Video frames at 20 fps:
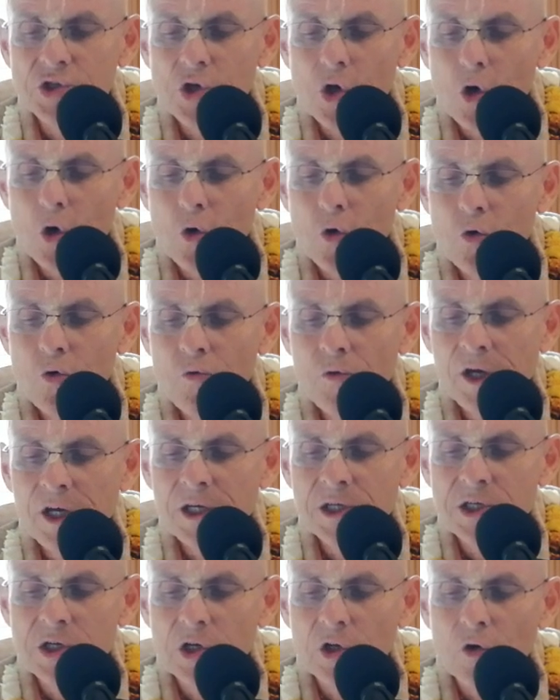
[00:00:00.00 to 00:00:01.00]
he was
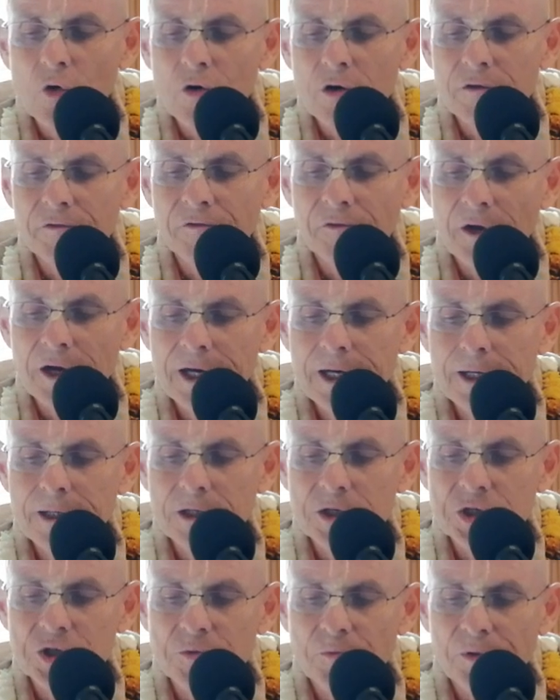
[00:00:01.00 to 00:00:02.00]
always
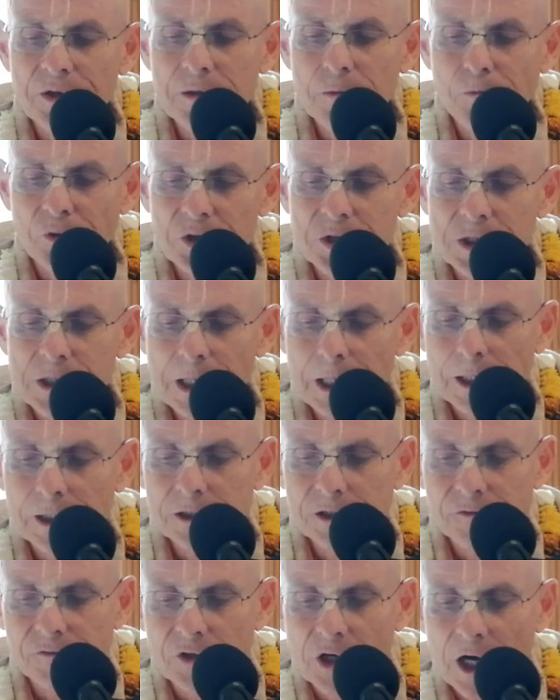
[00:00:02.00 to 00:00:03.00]
glorifying the Supreme
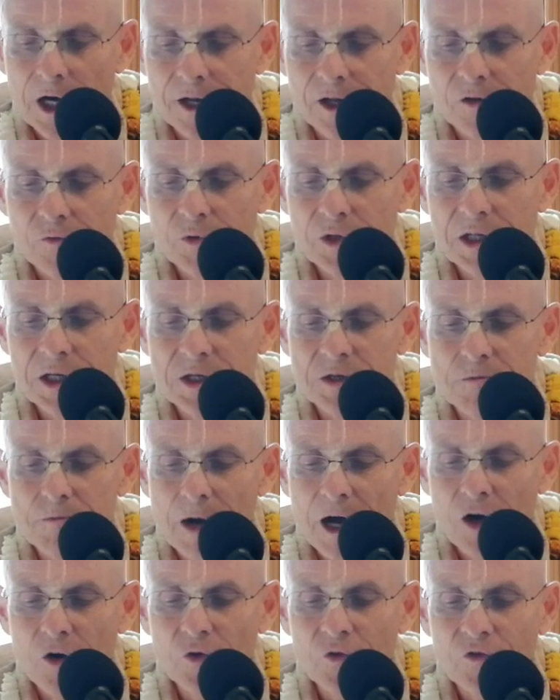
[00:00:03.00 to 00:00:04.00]
Personality of Godhead with his
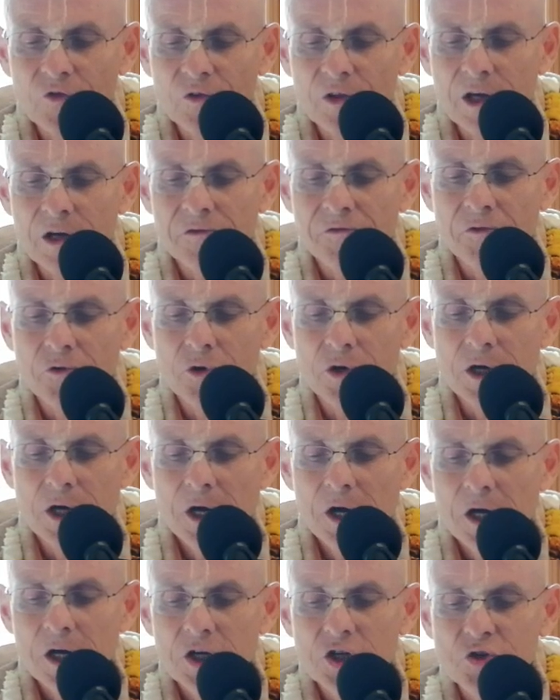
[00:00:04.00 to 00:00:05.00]
mouth, therefore
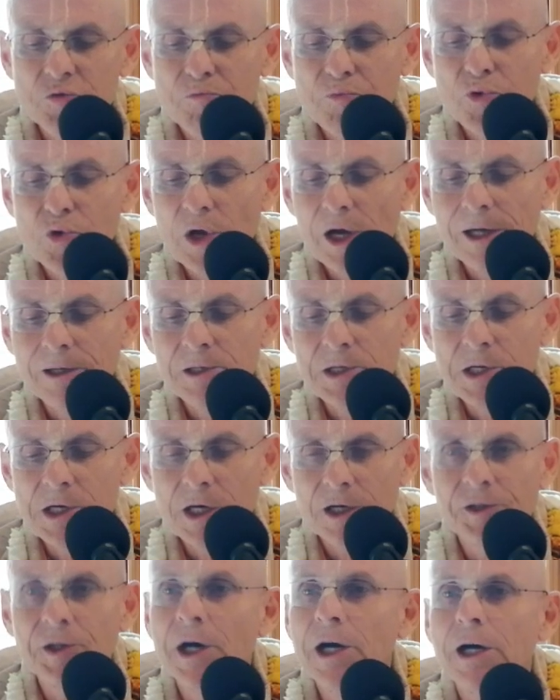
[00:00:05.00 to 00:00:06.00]

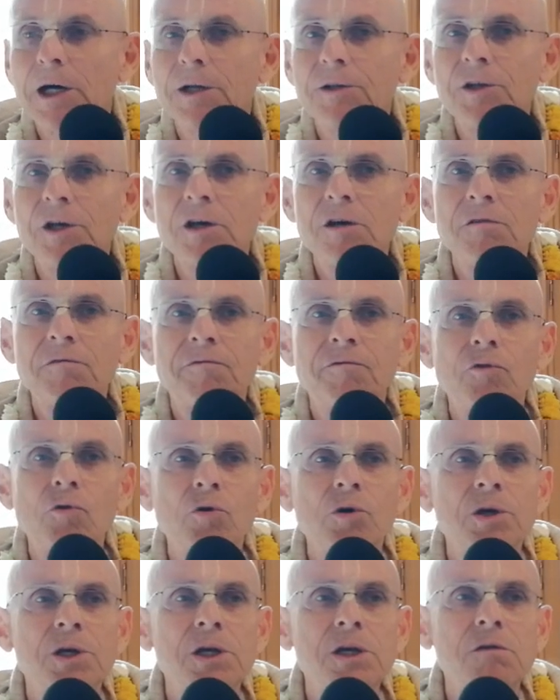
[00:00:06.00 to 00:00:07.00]
Spurati Ada,
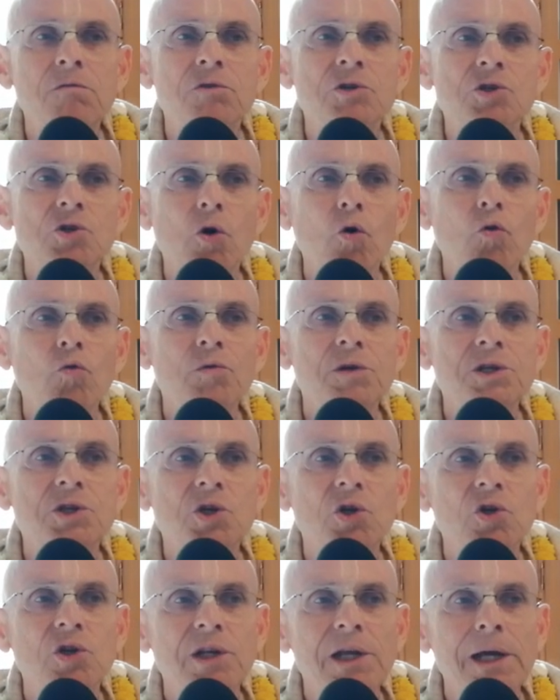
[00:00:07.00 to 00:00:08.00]
therefore he was
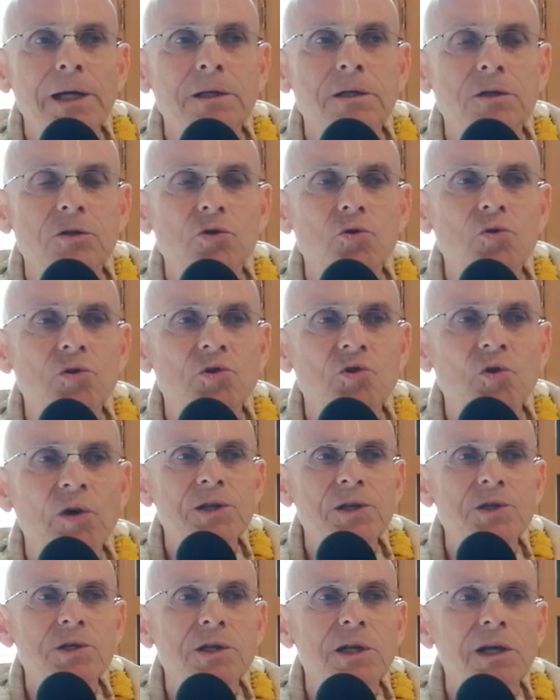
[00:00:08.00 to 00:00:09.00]
always connected
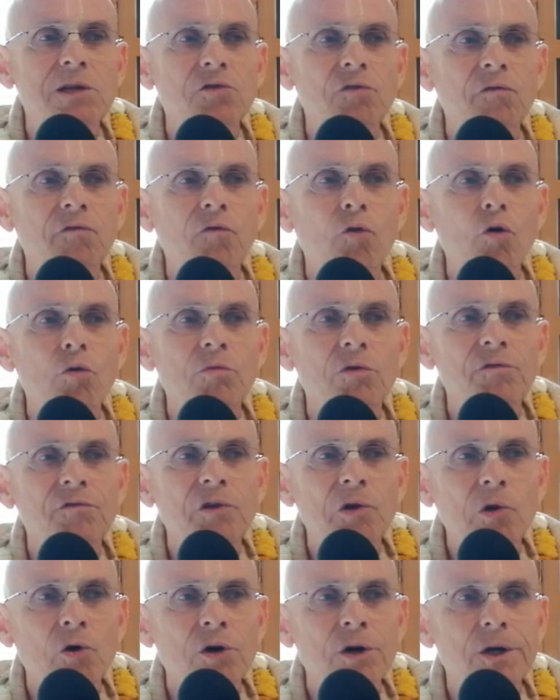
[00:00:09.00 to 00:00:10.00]
transcendental form
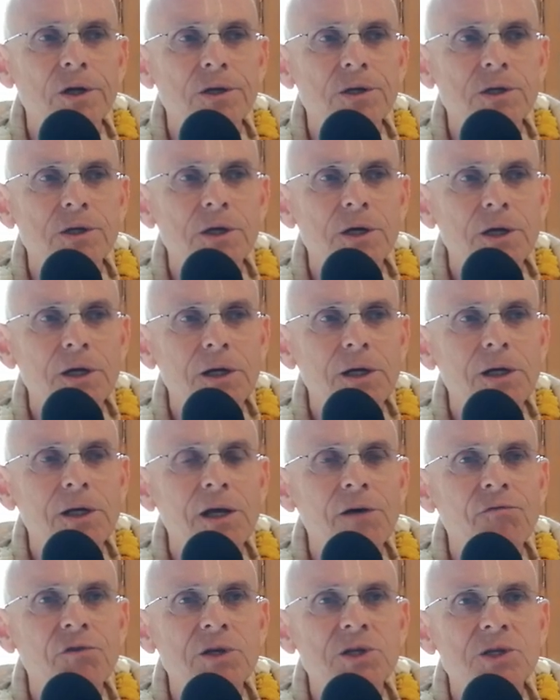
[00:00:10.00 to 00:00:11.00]
of the Lord
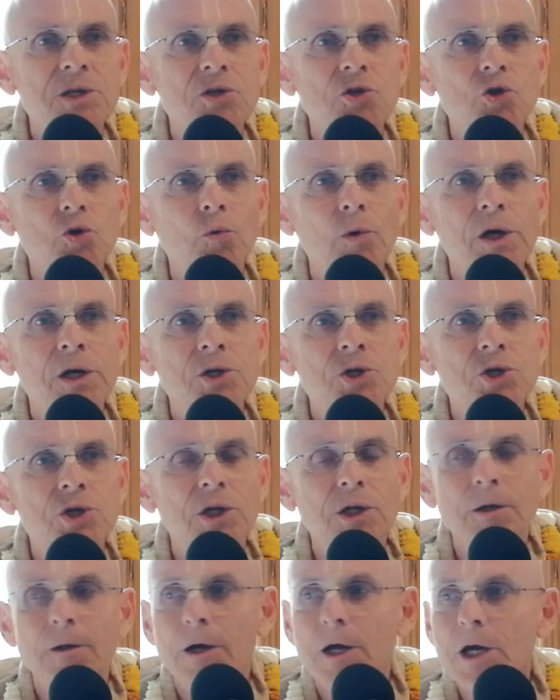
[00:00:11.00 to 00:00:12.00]
in every
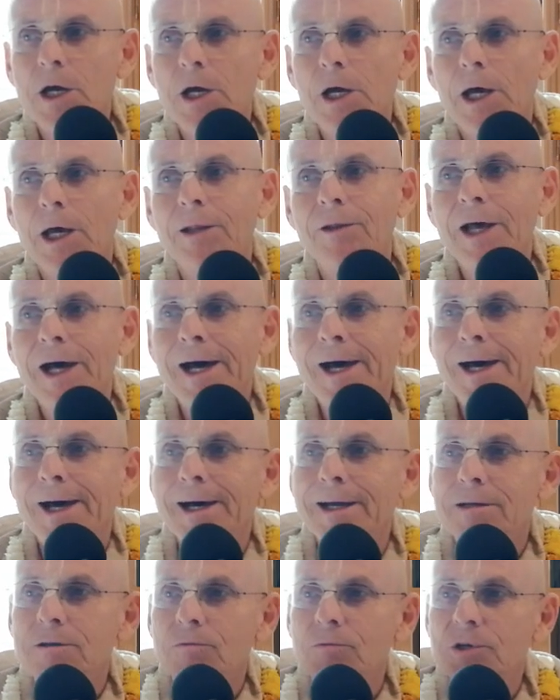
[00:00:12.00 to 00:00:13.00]
situation. And
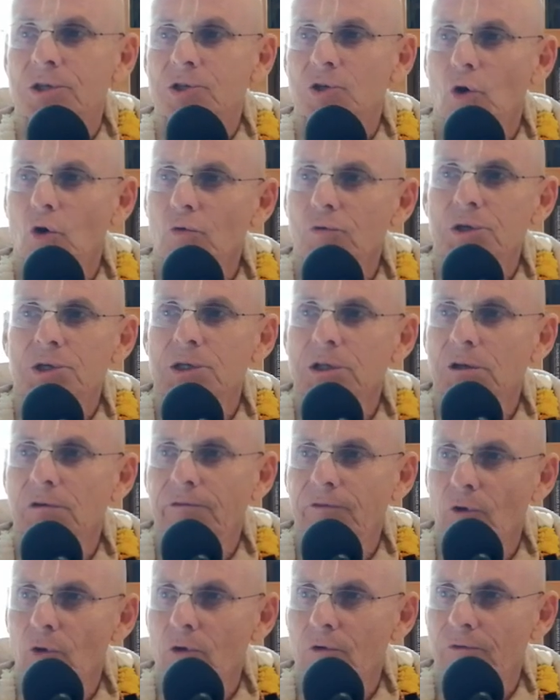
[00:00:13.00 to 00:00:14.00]
that was always in
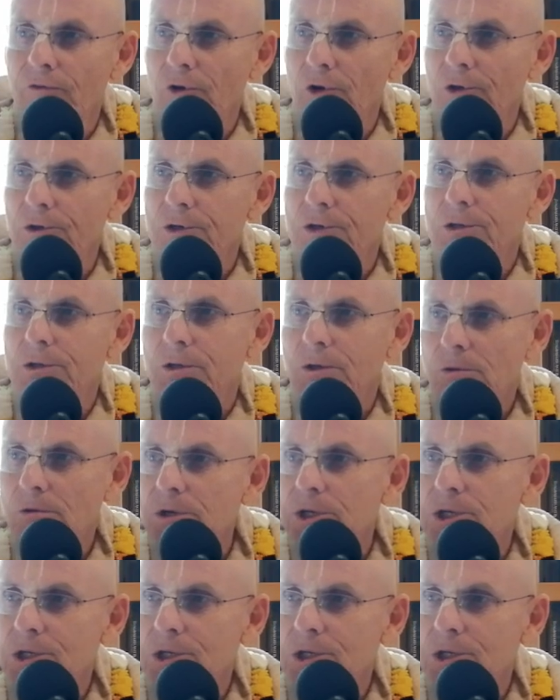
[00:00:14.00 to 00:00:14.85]
the forefront,